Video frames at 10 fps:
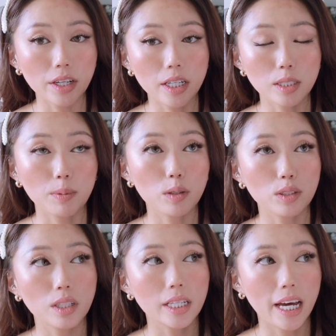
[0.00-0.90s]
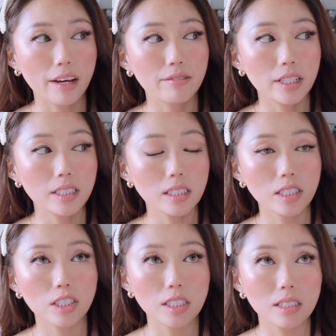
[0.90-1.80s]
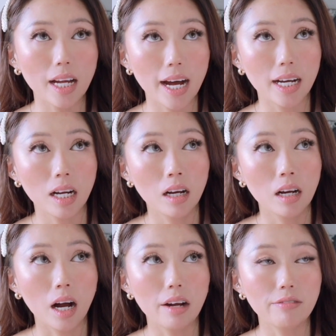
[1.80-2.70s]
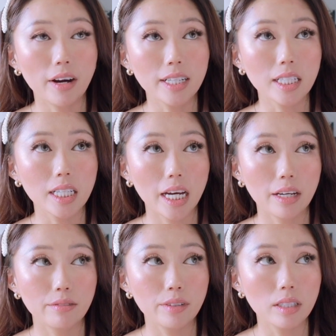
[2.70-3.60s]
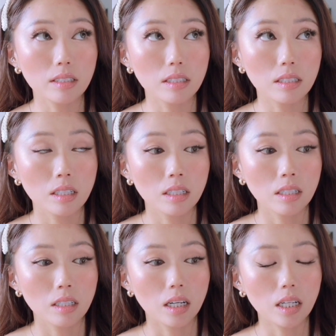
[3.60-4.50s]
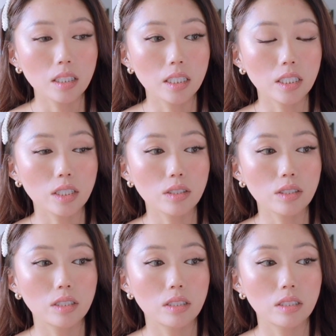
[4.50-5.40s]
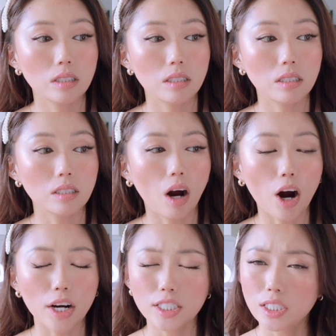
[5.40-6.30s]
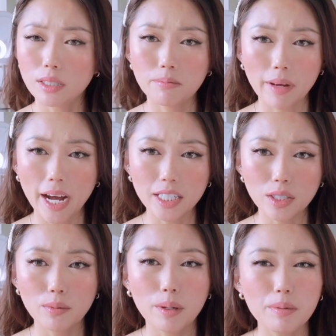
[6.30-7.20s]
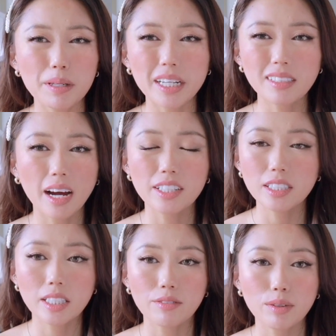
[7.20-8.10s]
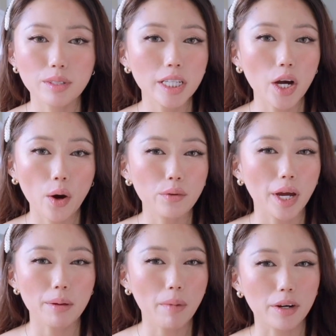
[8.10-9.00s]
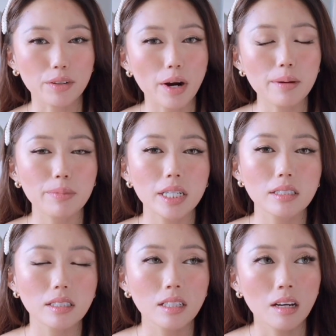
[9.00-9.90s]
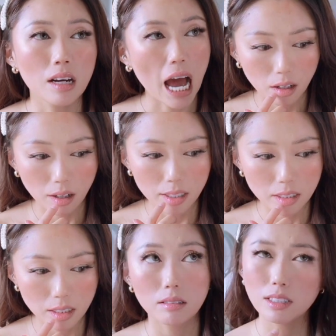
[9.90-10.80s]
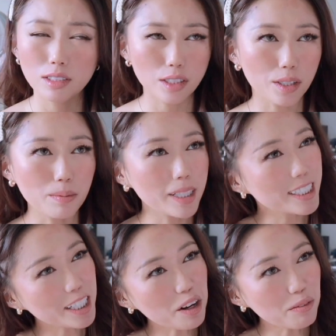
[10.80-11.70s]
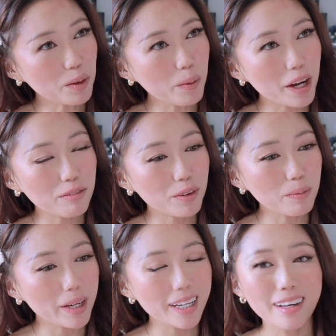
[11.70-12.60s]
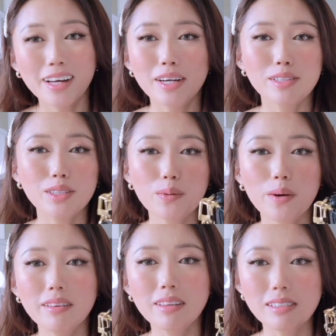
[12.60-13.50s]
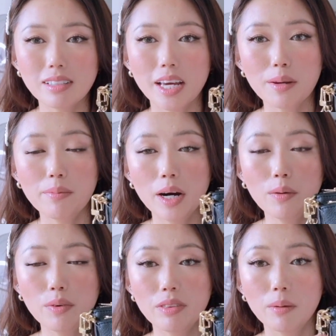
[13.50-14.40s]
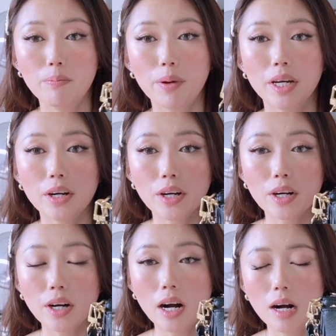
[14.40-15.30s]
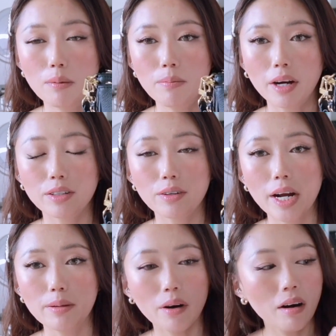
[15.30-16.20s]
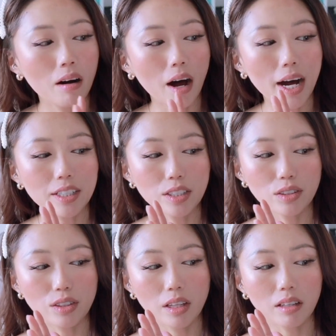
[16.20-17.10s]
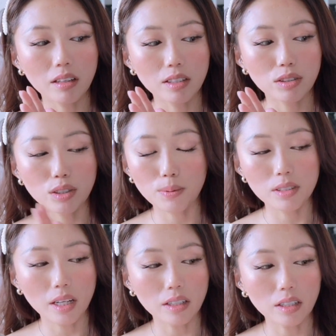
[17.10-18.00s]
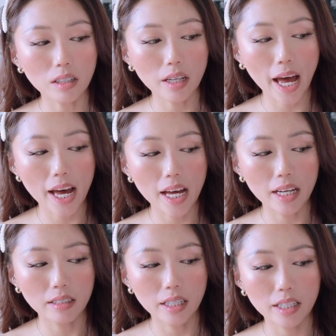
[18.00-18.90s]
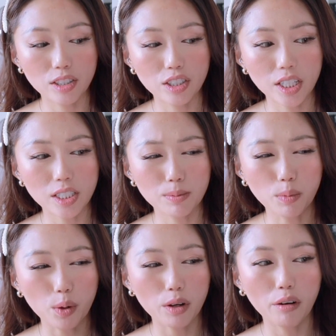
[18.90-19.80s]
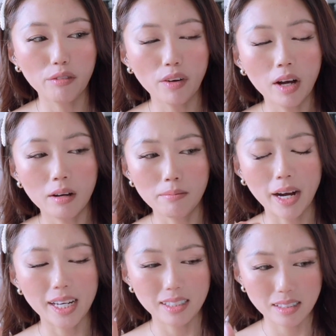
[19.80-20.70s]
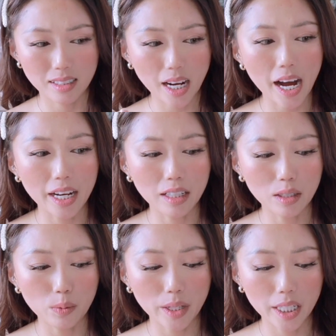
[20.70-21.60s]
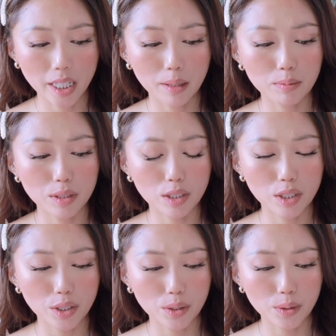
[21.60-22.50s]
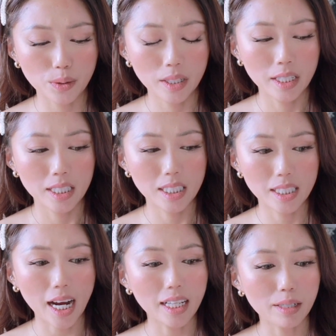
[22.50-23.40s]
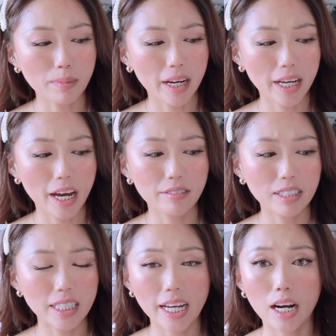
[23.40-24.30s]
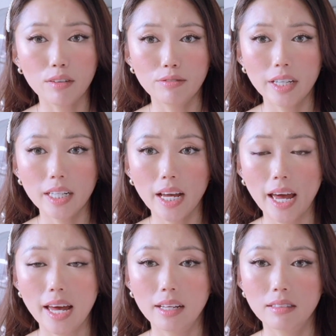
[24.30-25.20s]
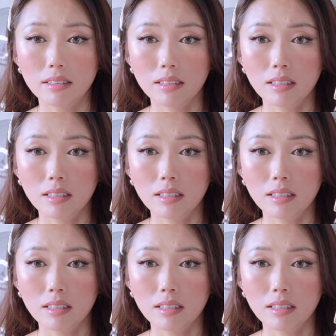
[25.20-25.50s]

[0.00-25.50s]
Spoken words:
as opposed to the canvas. It's just that I find the canvas a little hard to match, or maybe because I just never really owned a monogram piece, I just deter myself away from it. So when this came out with the bigger monogram, I just think it's super subtle, and it's just more of my style when it comes to styling my everyday outfit. And